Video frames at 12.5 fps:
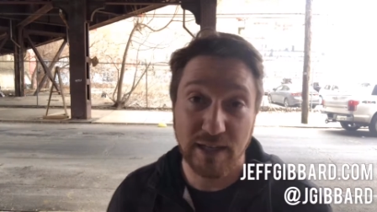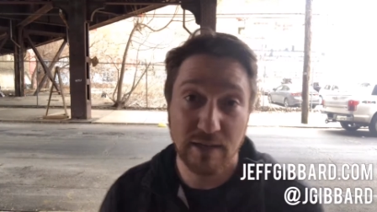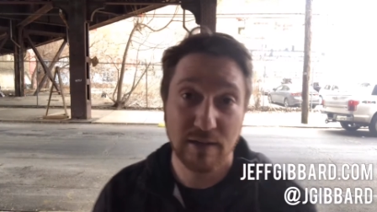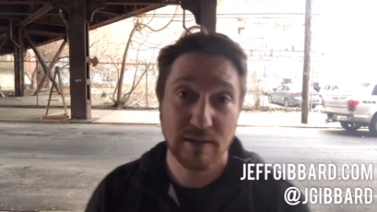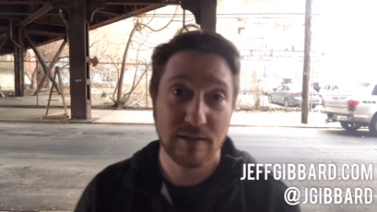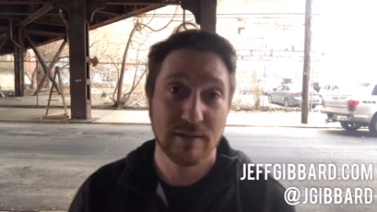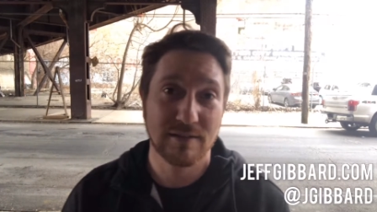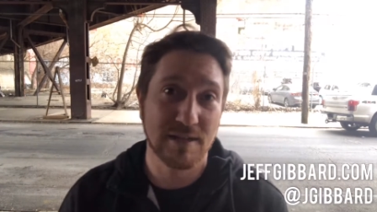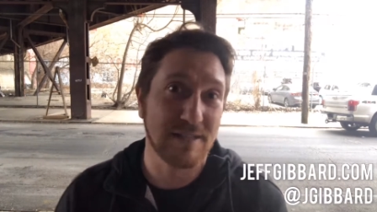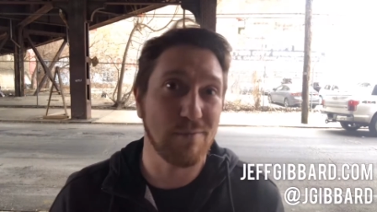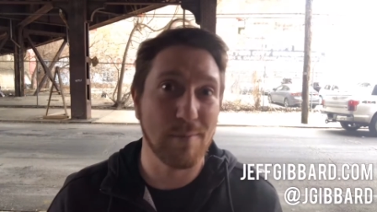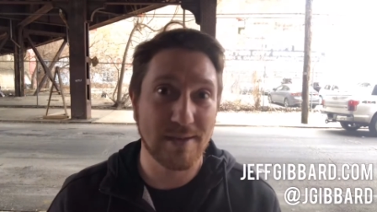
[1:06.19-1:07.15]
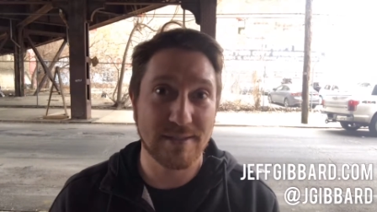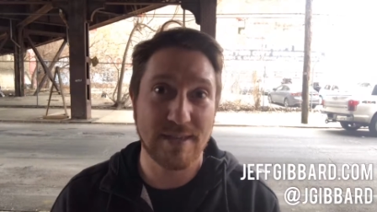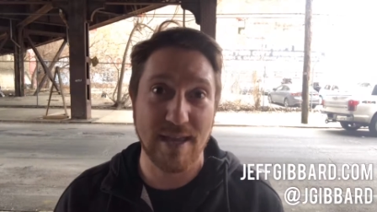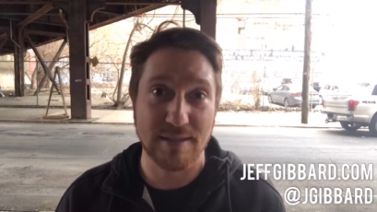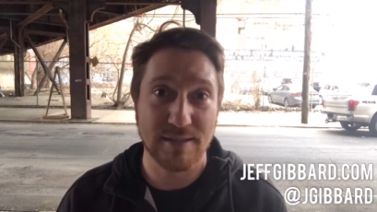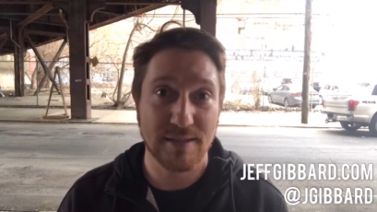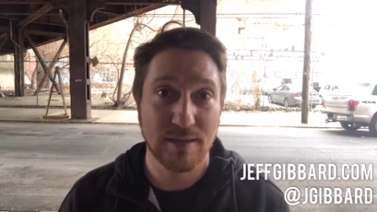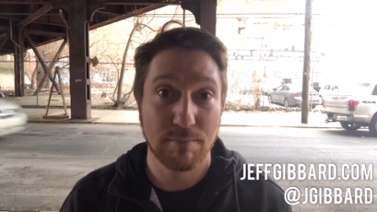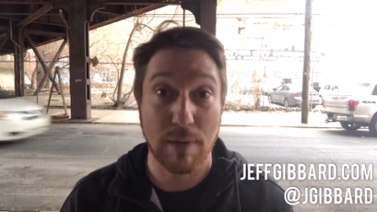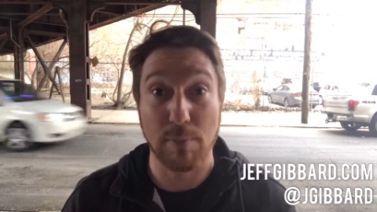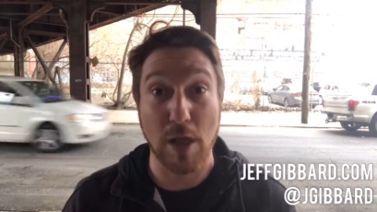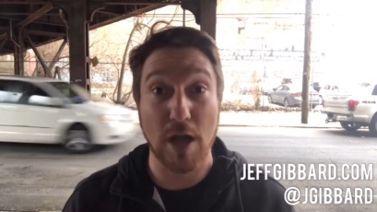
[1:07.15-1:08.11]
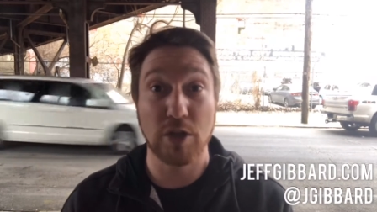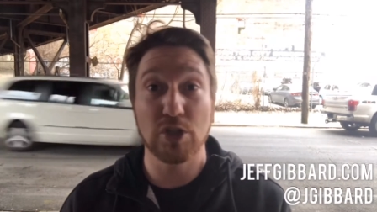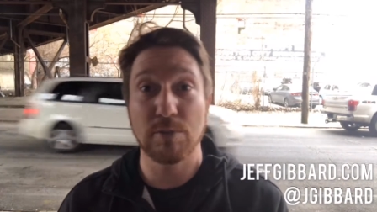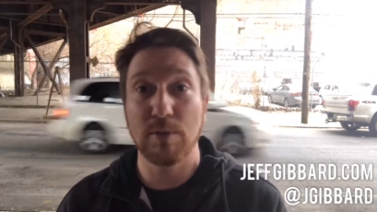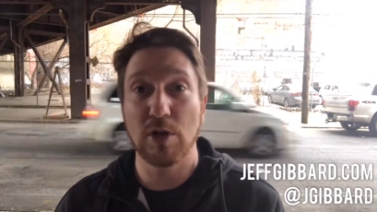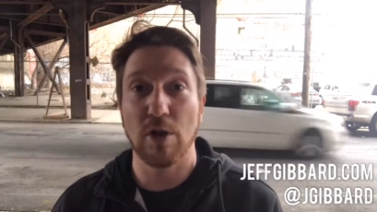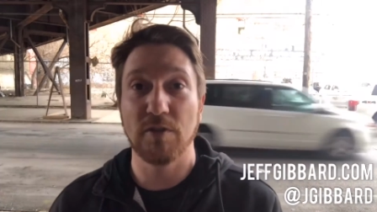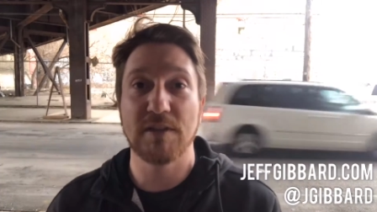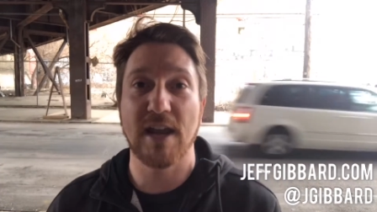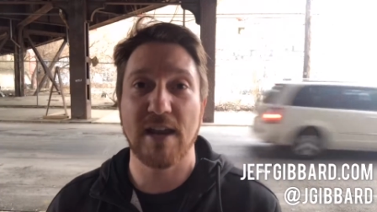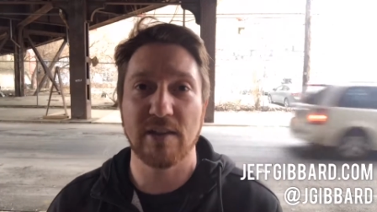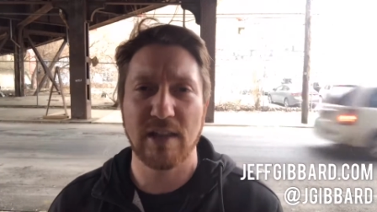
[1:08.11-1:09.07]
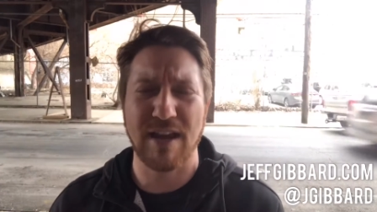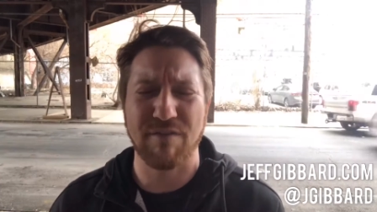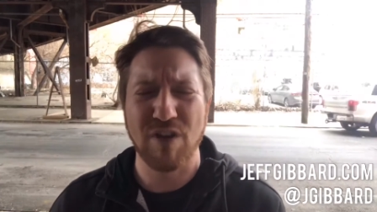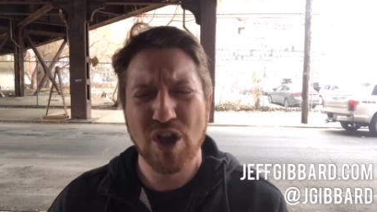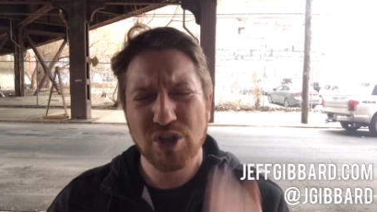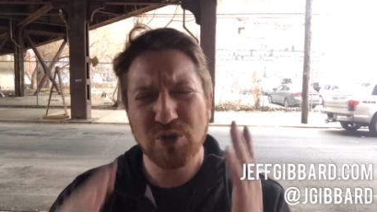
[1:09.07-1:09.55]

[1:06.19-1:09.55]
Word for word: It doesn't even make sense. My blog used to be called The Day in the Life.